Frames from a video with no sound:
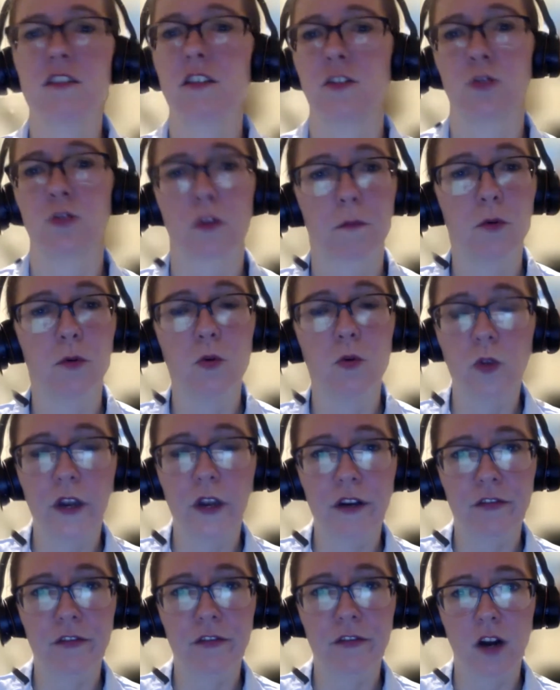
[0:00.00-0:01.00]
that you're
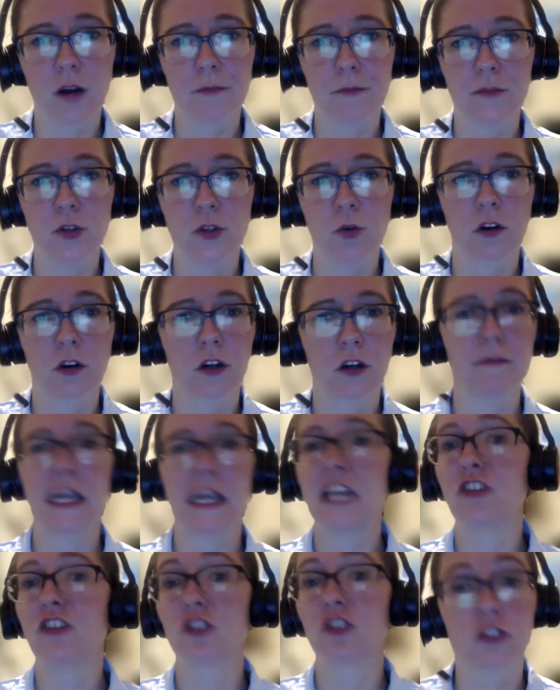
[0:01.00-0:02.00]
pooling from your
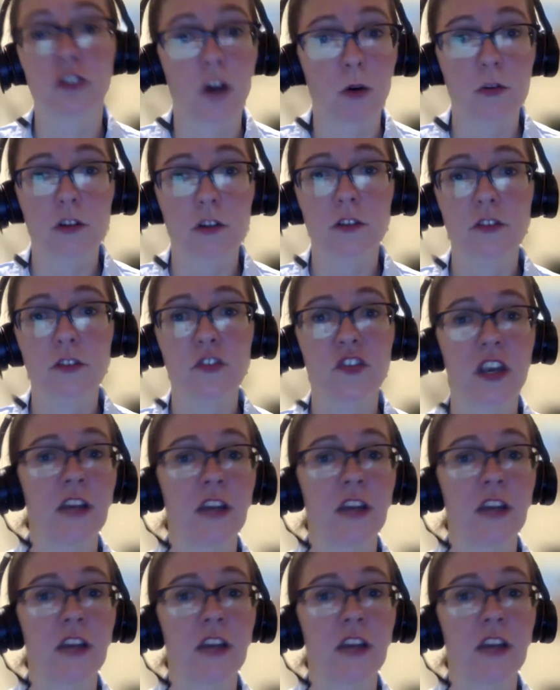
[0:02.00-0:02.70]
major donors,